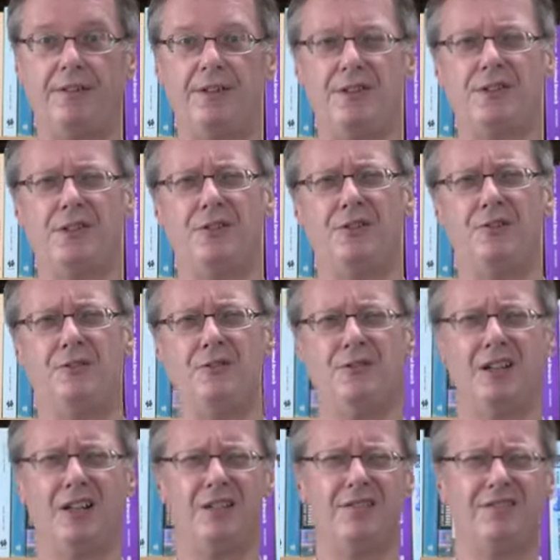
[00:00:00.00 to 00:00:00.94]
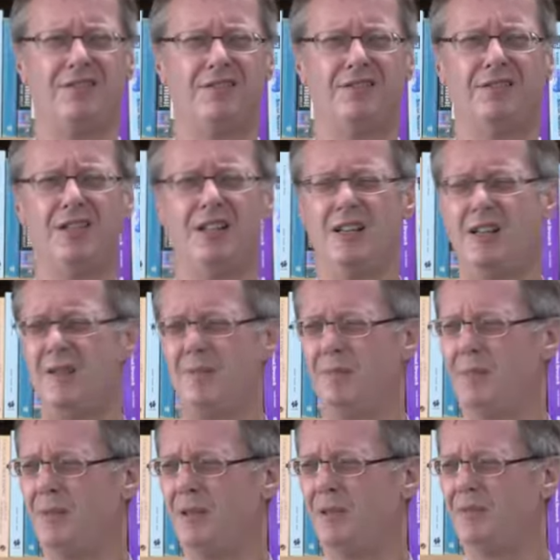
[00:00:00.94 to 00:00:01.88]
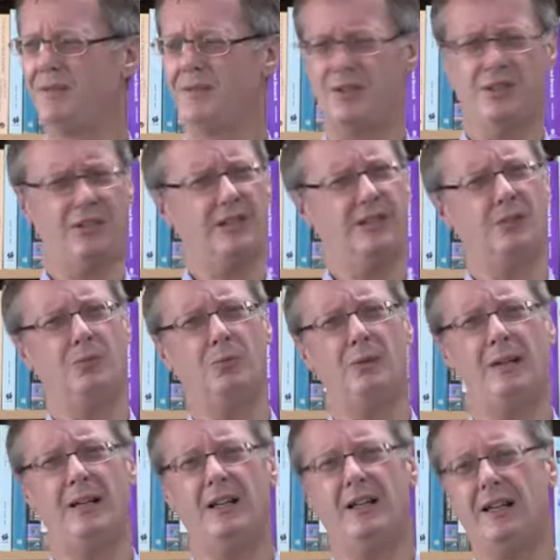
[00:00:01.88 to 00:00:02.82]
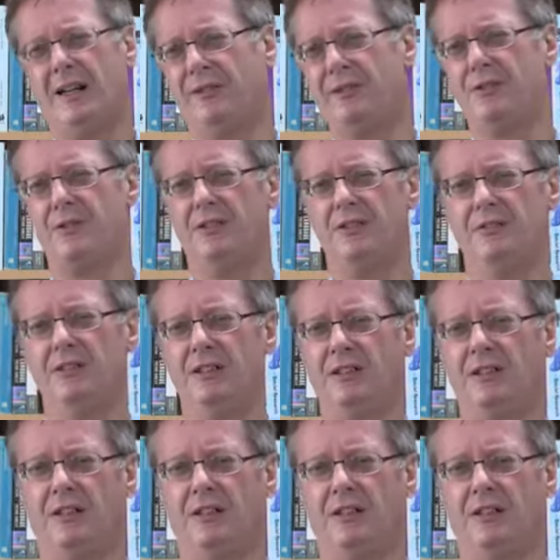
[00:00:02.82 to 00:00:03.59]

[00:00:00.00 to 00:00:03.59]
That's due kind of middle of the second week after